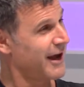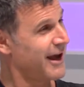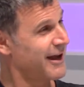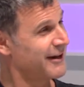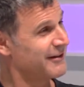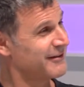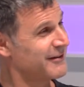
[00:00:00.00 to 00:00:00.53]

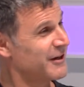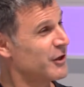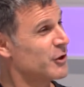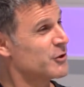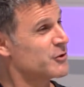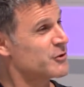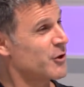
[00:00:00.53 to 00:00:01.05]
And
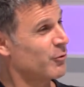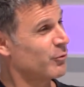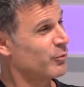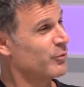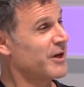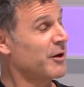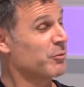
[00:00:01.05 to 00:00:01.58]

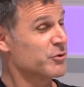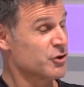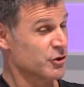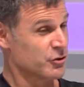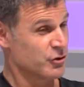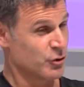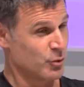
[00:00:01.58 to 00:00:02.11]
so it was
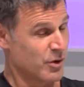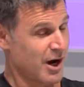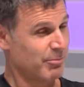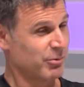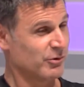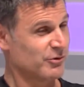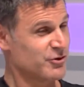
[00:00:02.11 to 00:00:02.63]
just 2
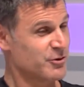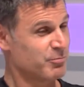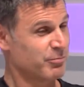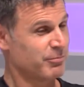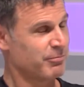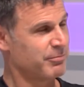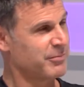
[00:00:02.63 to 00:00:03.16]
couples,
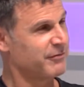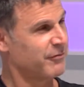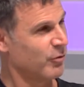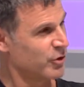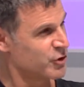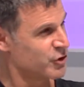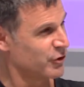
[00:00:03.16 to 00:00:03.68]

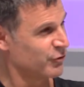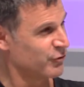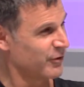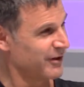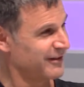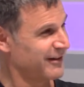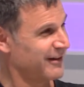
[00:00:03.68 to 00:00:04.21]
before
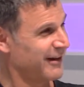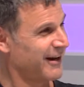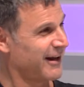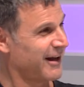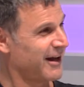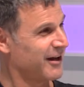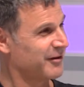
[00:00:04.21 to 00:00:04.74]
children,
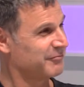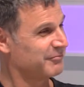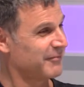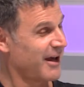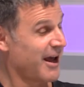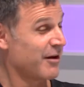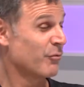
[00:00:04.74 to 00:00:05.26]

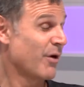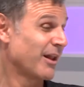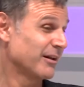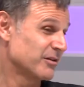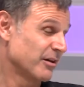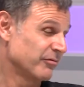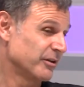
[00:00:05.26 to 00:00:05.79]
and
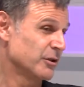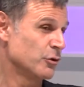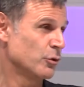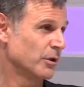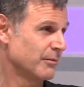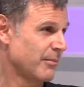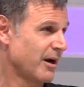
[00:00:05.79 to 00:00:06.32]
relatively
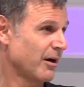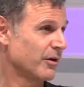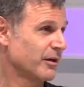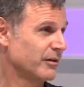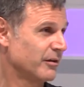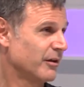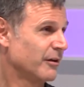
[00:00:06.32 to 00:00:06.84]
newly
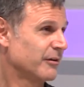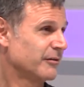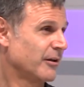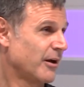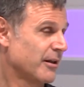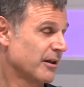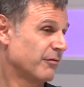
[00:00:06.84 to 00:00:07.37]
married. You
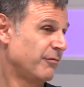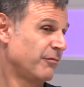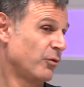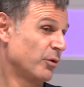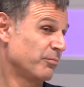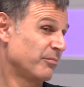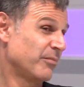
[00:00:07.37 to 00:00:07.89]
know, I think
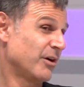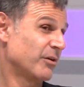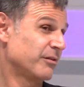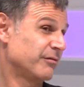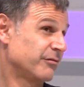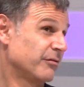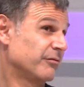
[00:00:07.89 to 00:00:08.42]

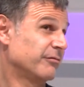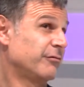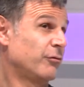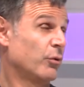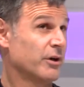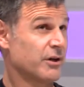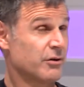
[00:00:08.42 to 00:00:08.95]
married for
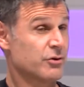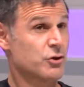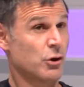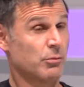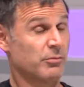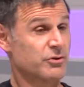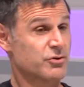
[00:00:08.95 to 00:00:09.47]
4 years
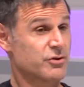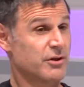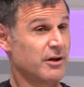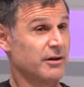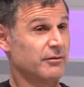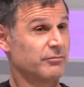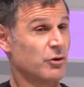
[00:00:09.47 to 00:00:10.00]
almost.
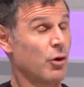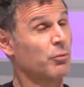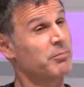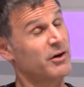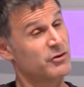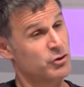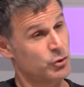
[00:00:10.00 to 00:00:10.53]

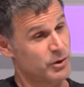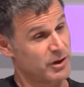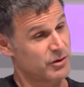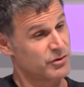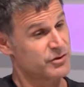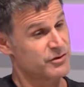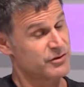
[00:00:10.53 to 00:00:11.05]
Married 2
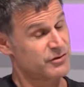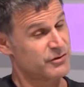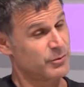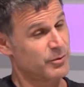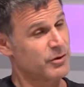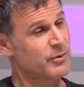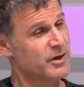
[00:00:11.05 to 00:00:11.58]
years,
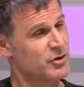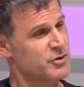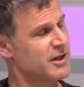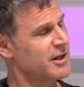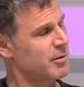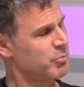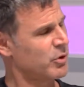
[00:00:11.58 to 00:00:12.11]
2 or 3 years
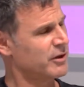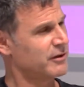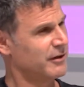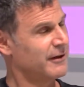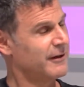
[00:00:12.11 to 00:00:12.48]
at that point.